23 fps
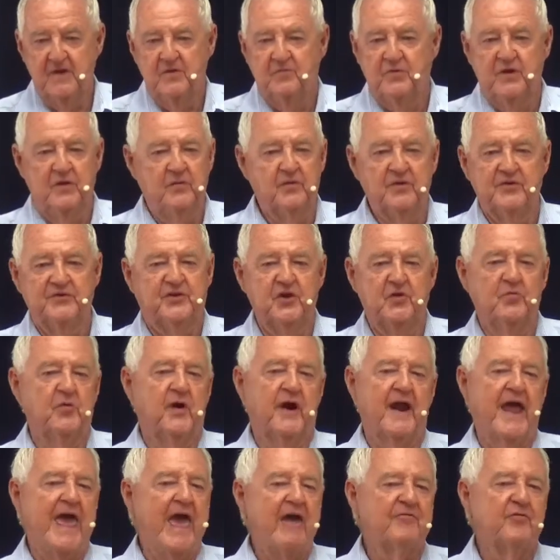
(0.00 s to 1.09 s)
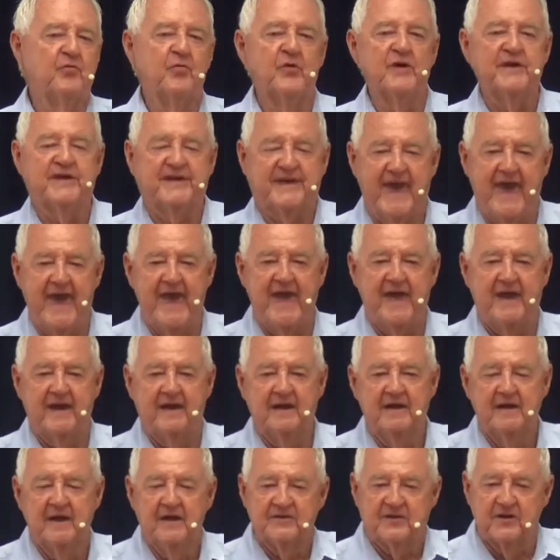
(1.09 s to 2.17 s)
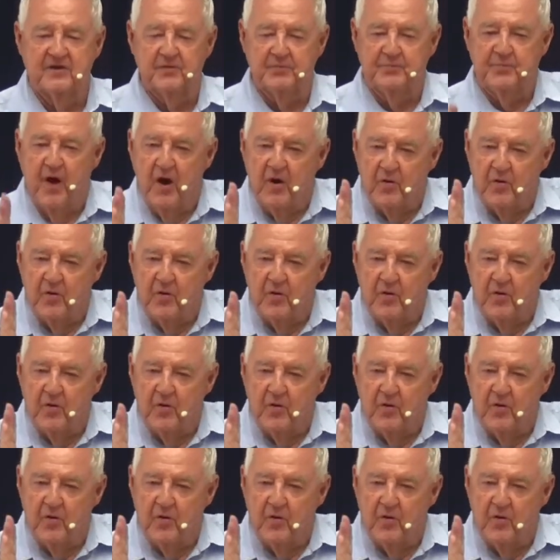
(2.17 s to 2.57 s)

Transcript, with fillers: We will do whatever we can to